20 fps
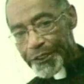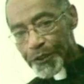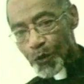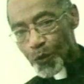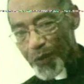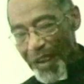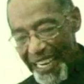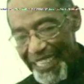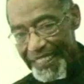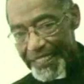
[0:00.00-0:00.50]
the
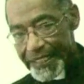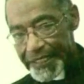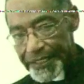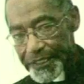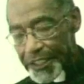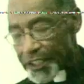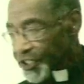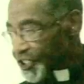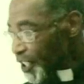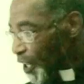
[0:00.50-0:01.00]
right
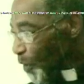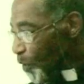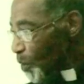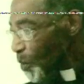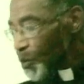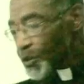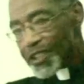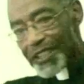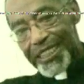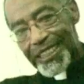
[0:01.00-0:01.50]
to say
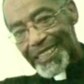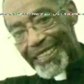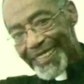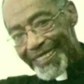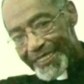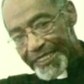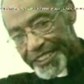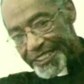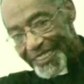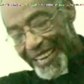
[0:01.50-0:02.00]
who's
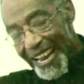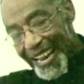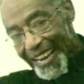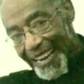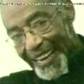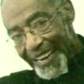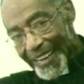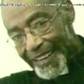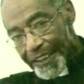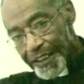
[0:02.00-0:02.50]

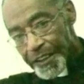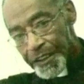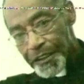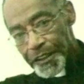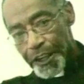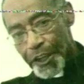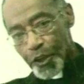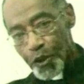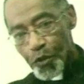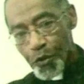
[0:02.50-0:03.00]
clandestine
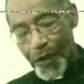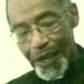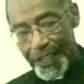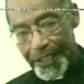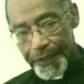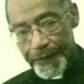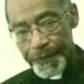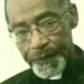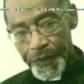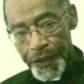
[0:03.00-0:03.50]
and who
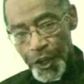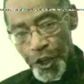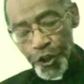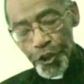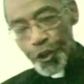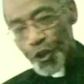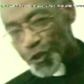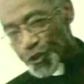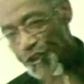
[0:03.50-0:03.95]
ain't. You